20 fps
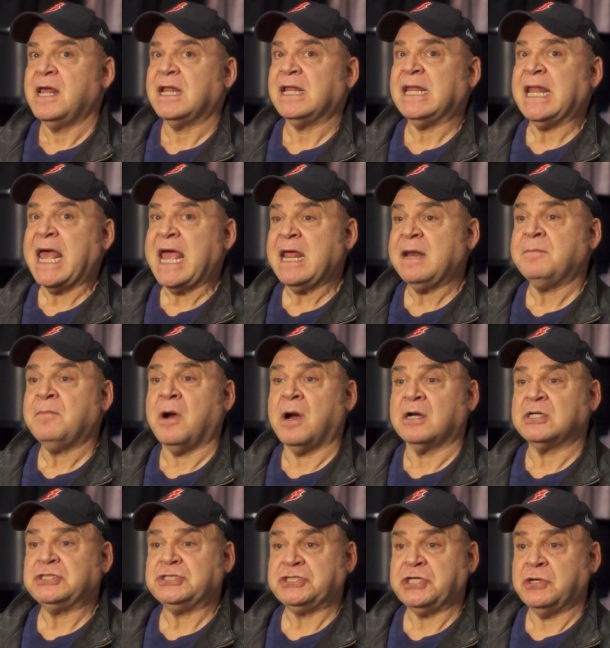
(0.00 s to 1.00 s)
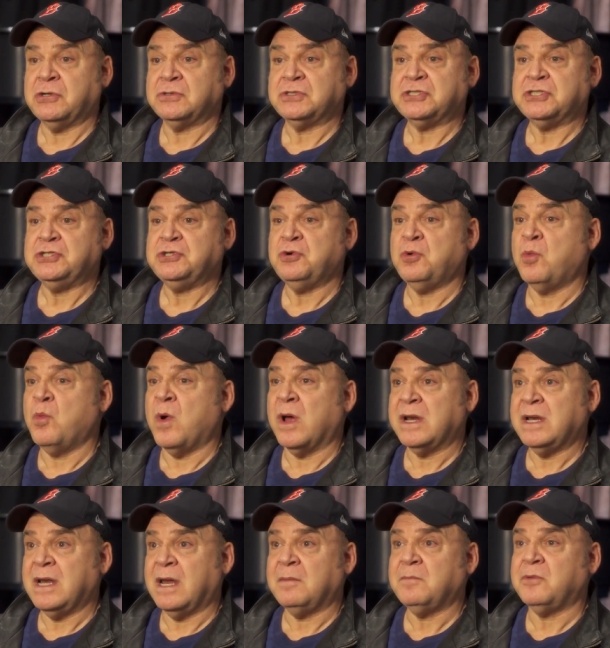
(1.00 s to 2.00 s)
landmark show to do
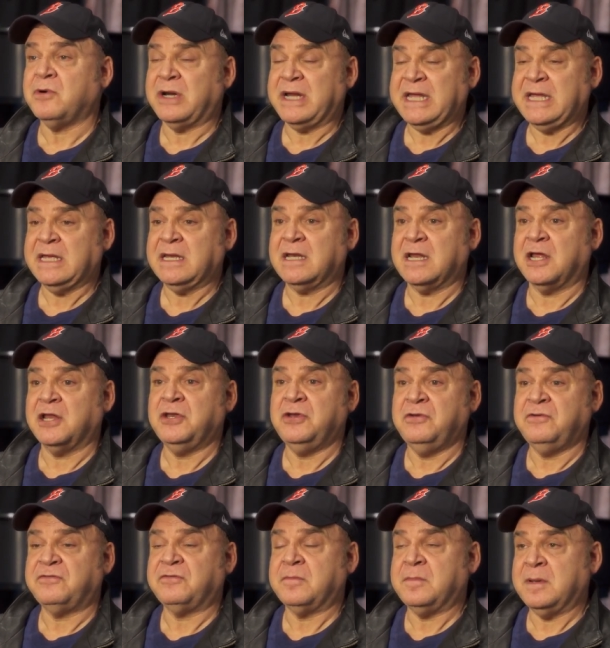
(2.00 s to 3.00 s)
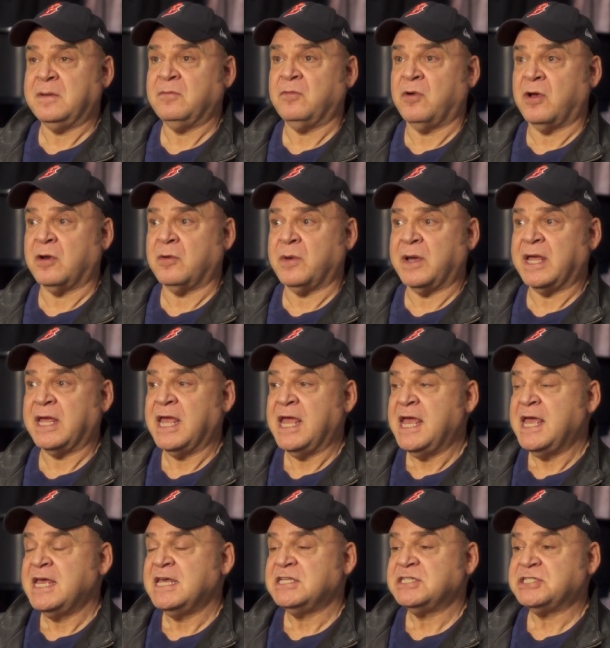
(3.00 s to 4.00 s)
one number in a new Forbidden Broadway.
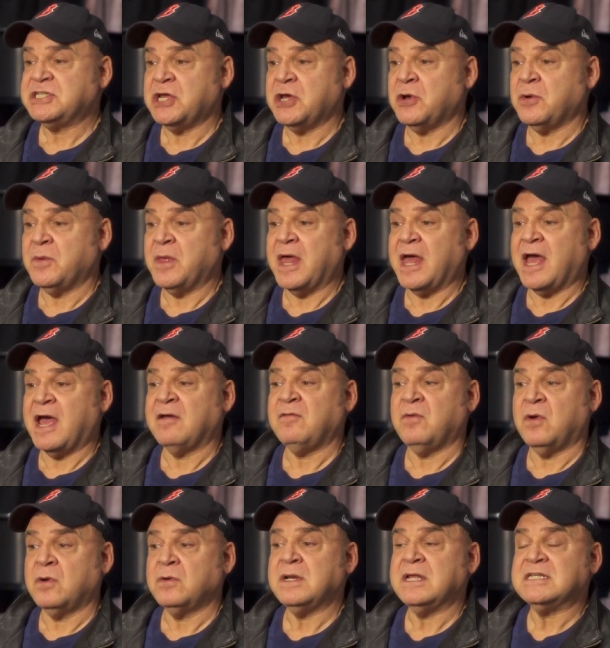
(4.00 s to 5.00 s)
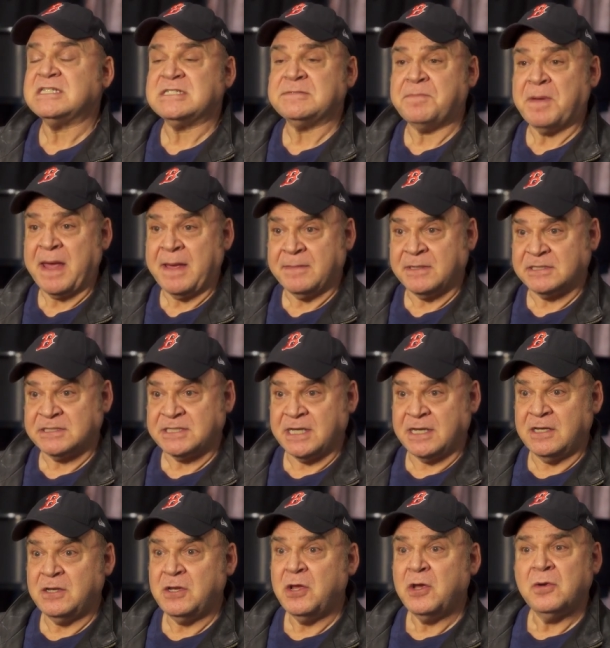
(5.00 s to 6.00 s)
So I wrote
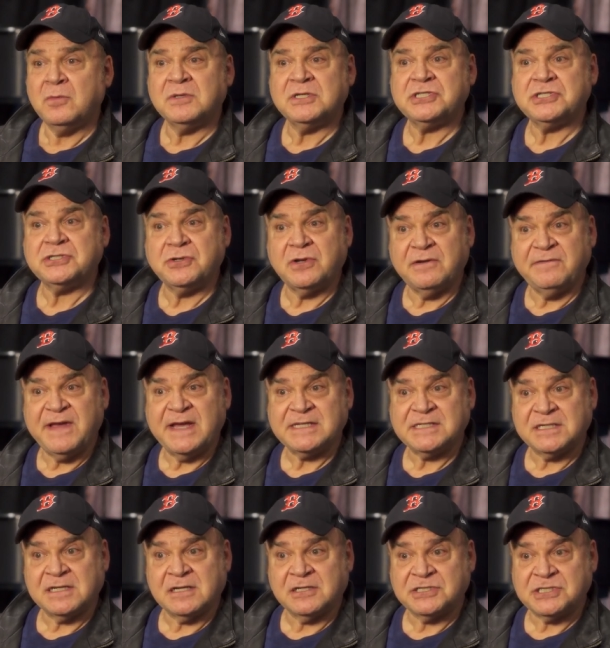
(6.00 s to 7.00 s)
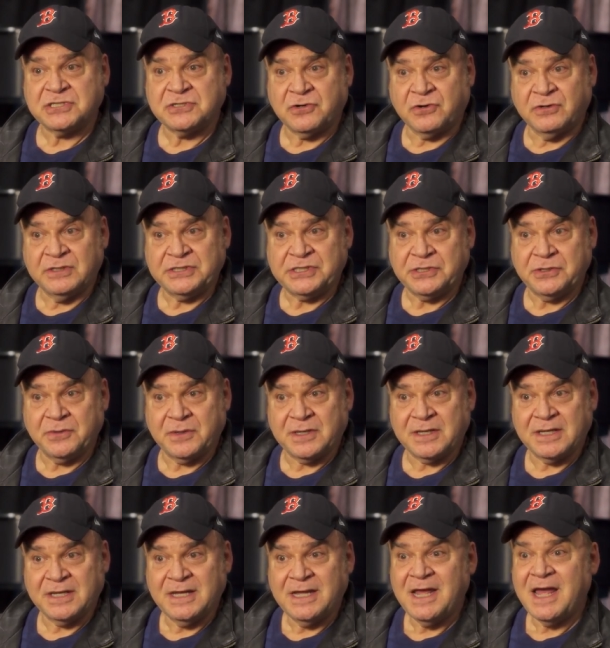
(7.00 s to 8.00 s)
Spamilton, which sort of has a little story to it
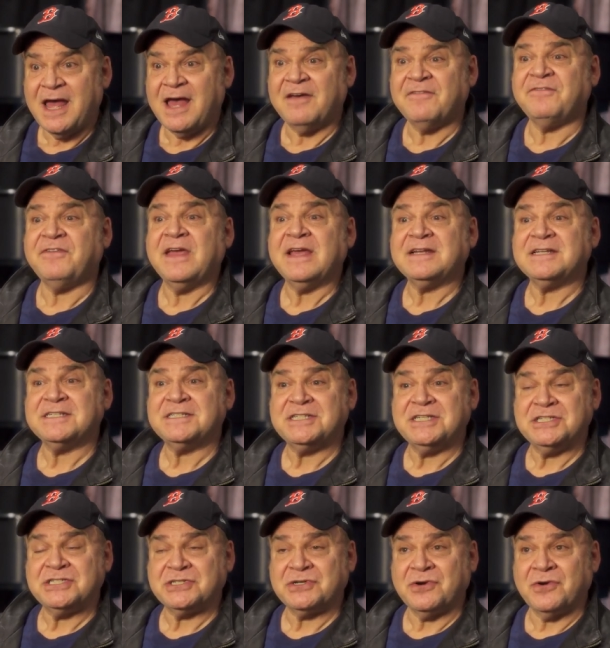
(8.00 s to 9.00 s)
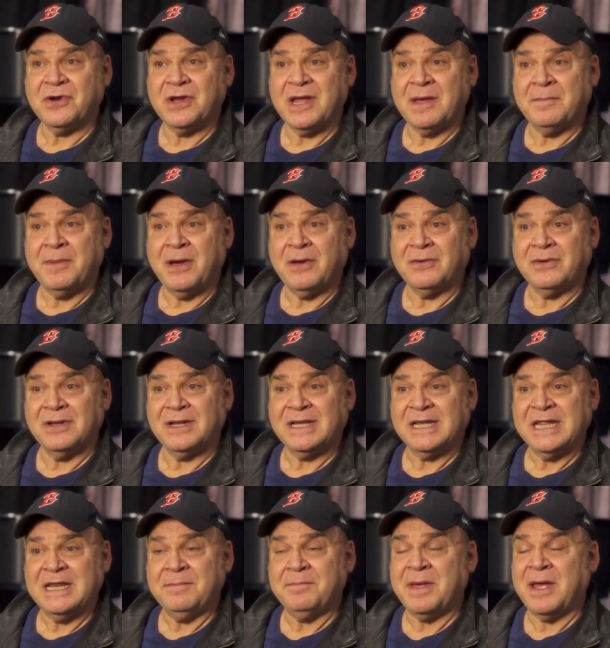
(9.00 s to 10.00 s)
a fantasy story about
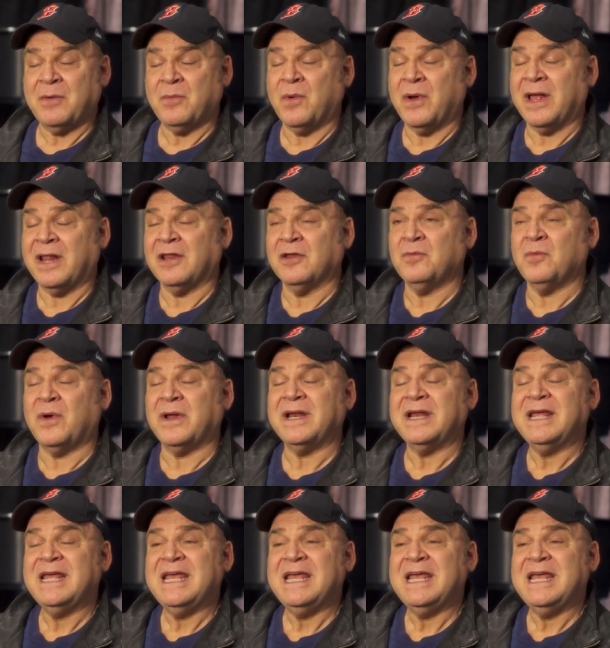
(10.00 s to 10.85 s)
Lin Manuel and what